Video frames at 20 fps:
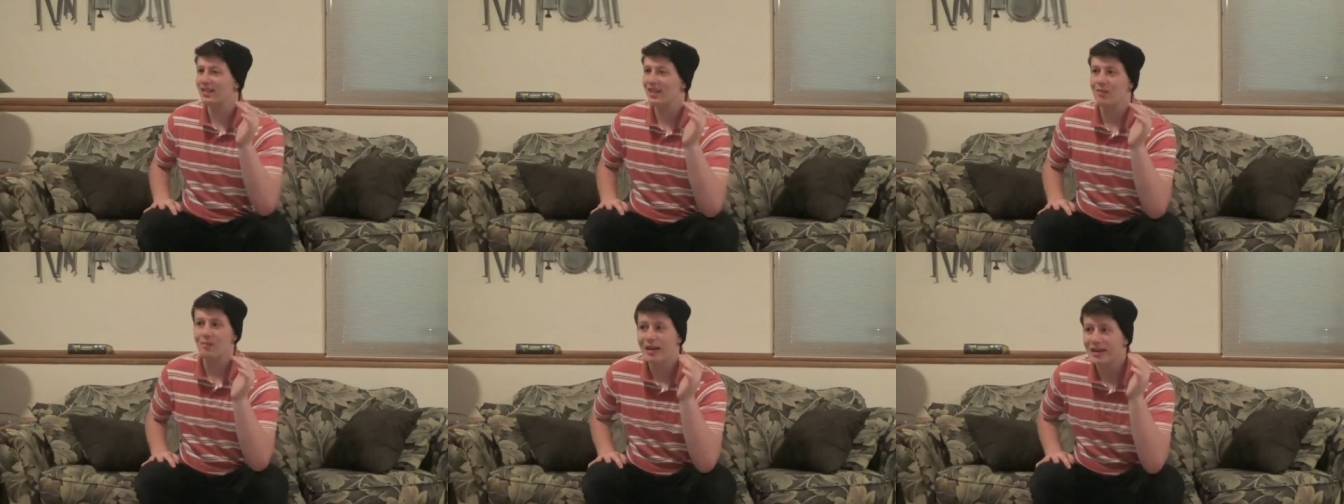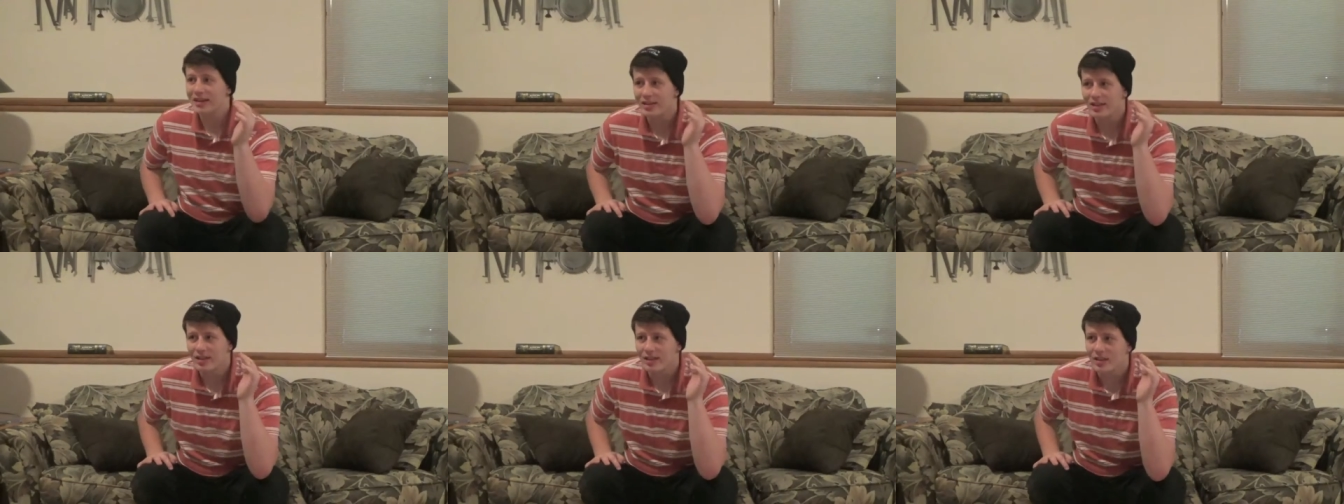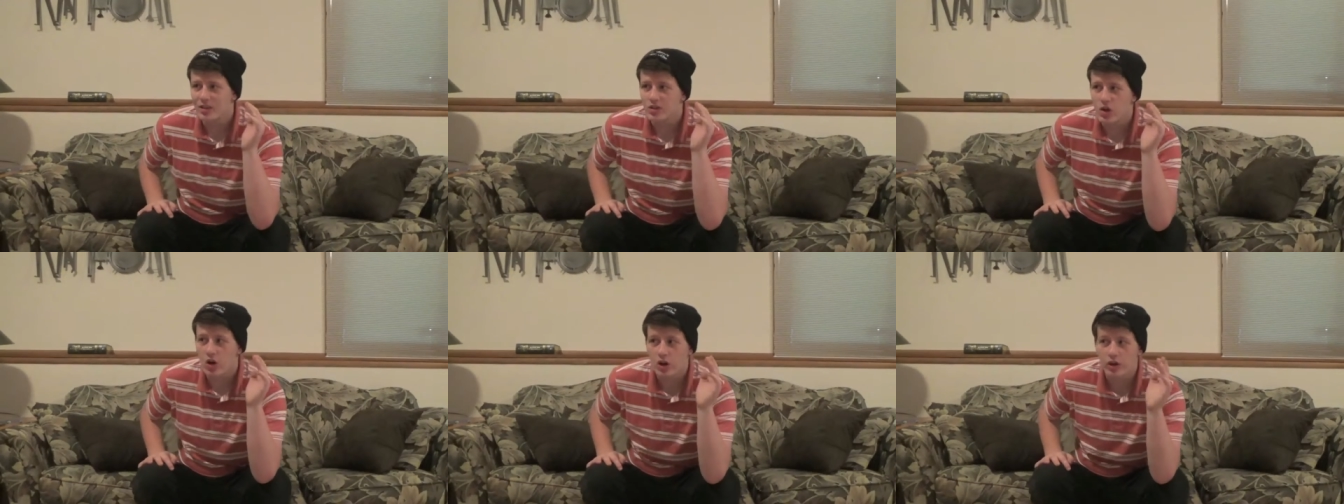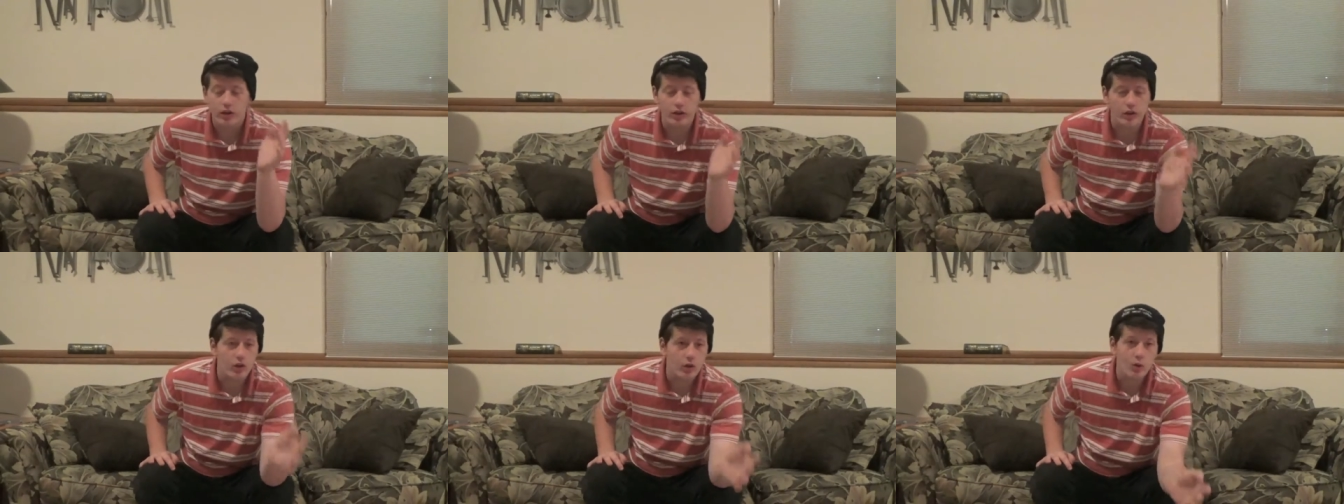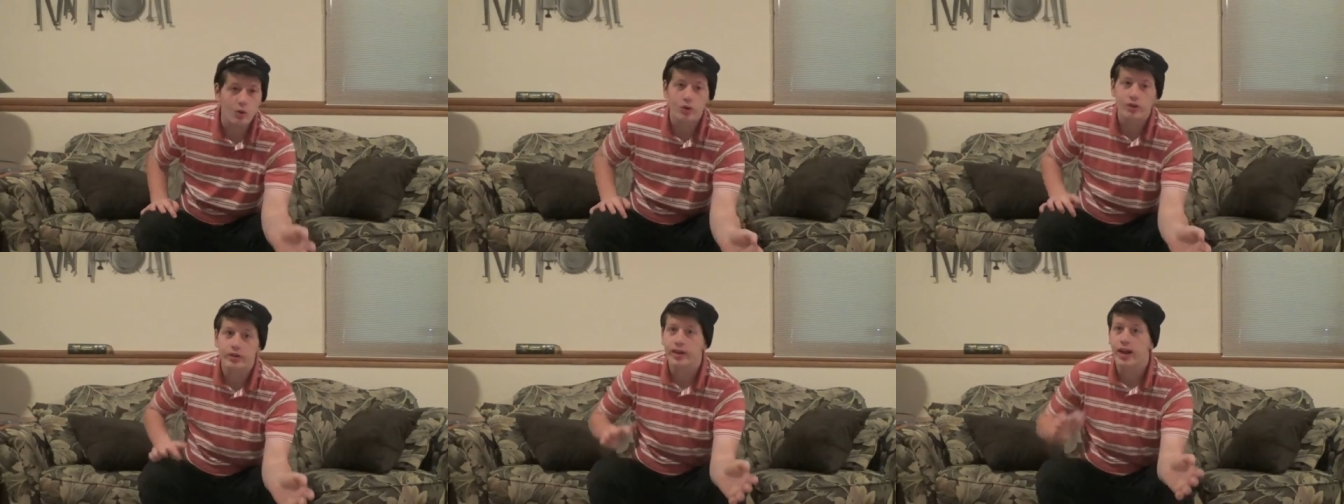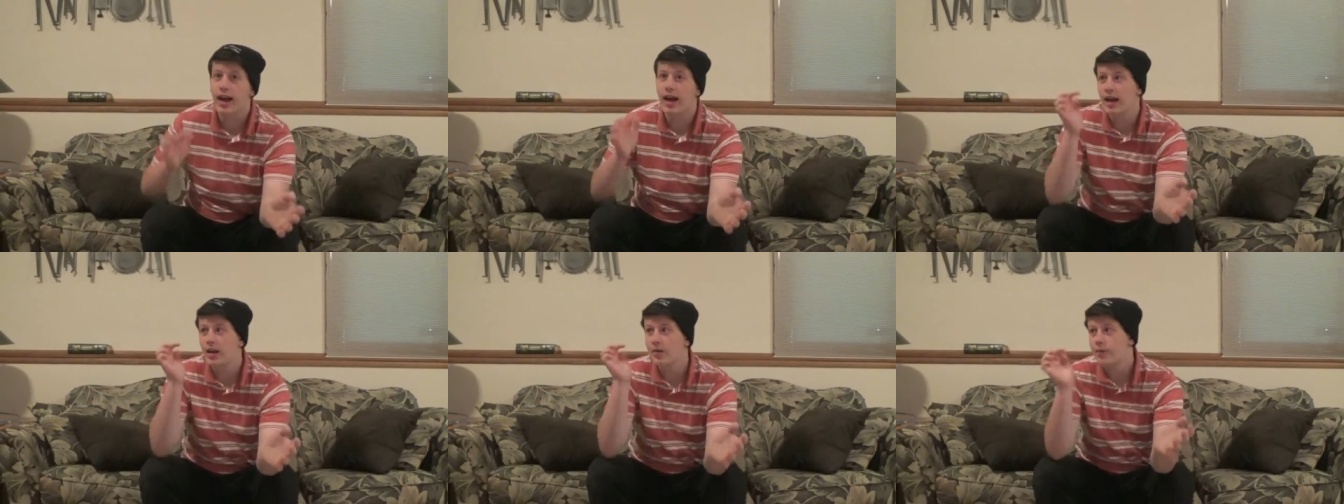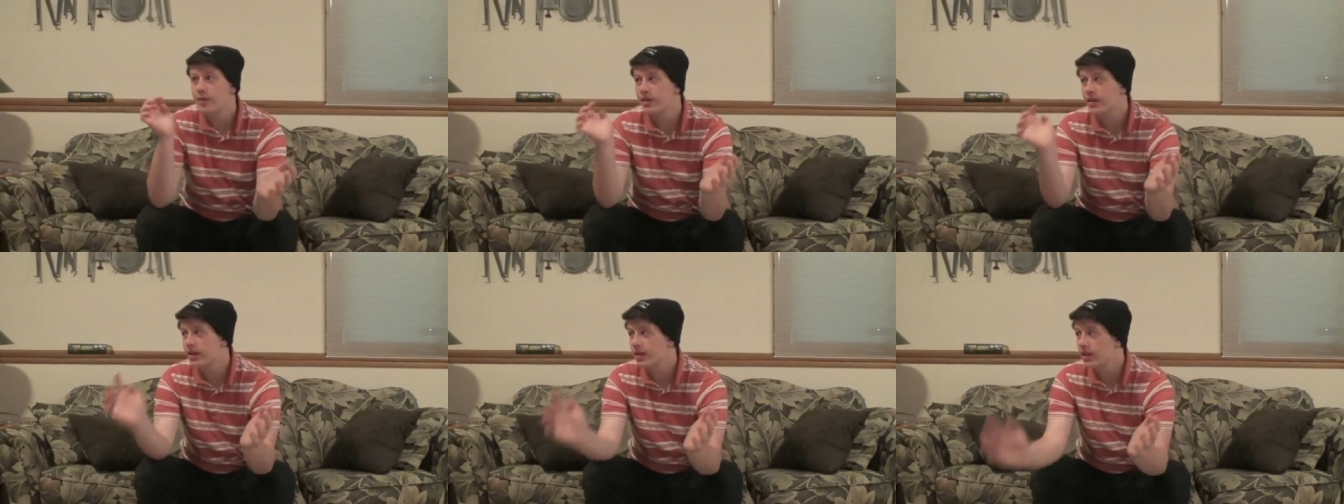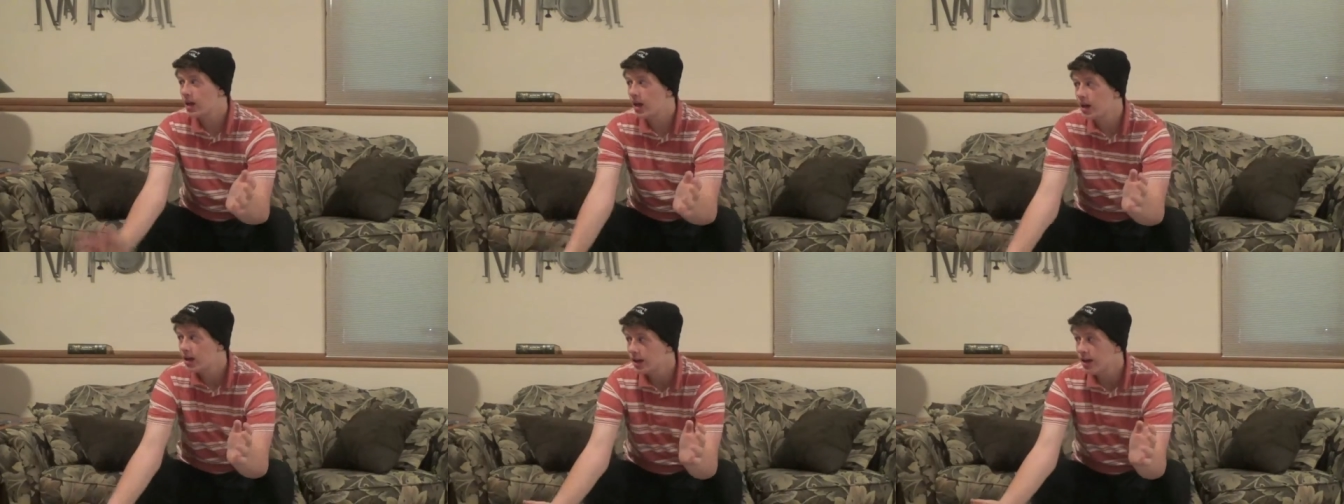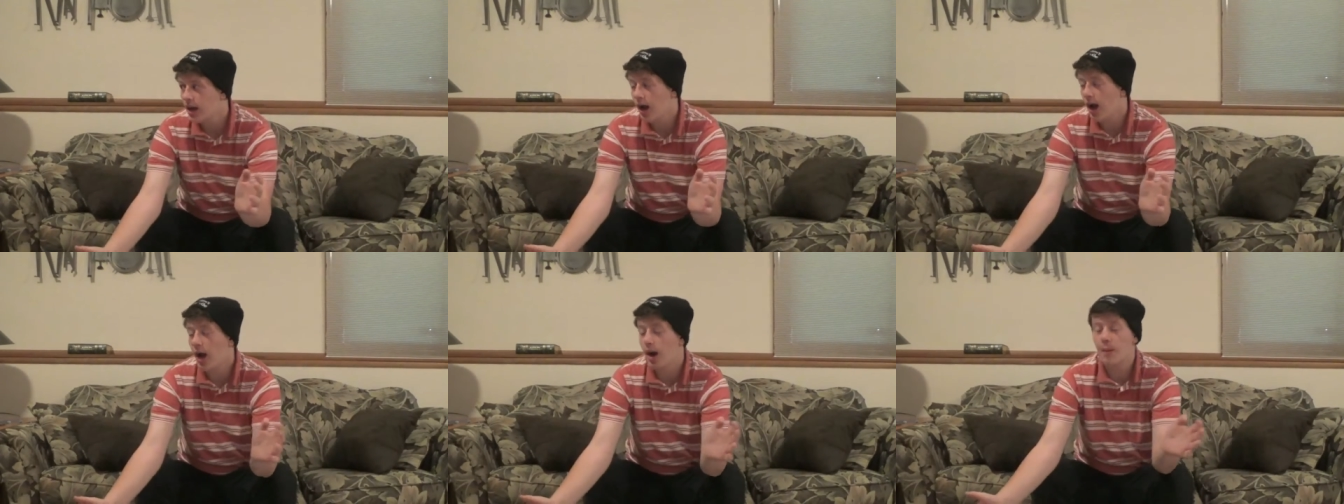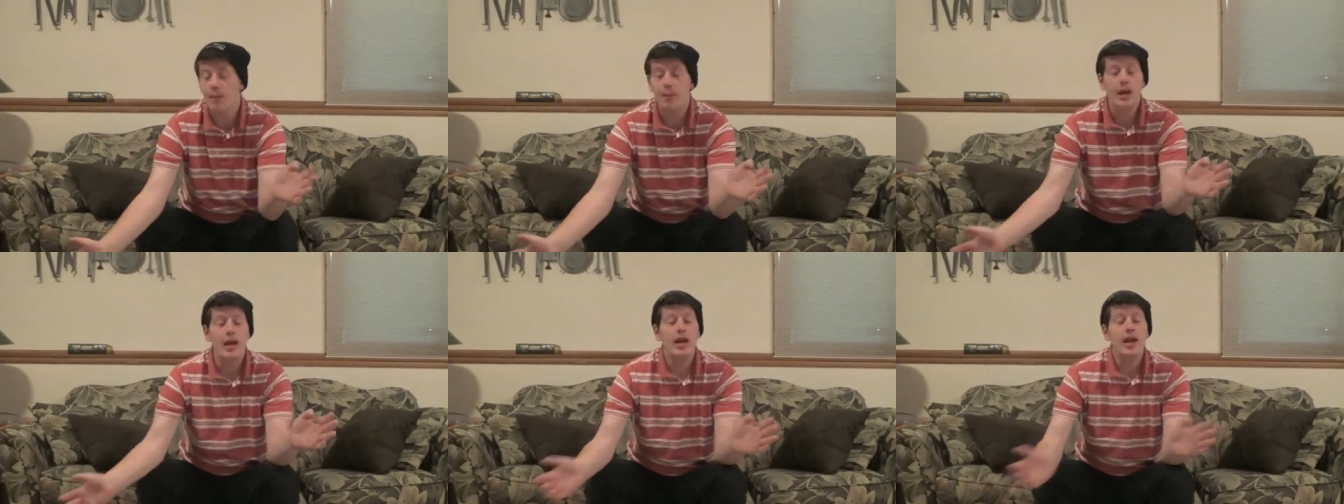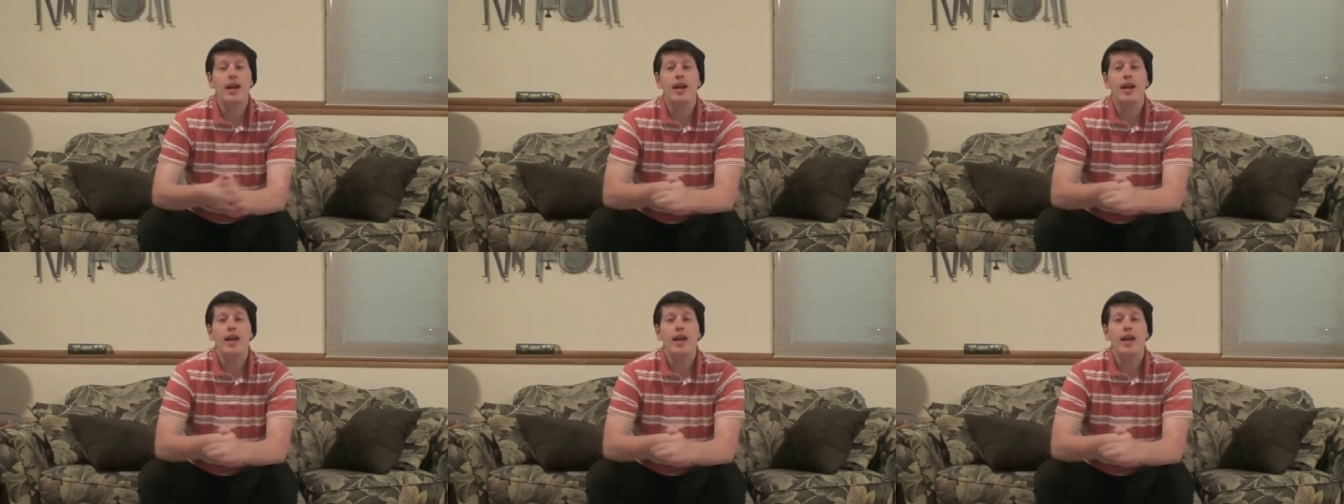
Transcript: They basically started the old guy with the young cop.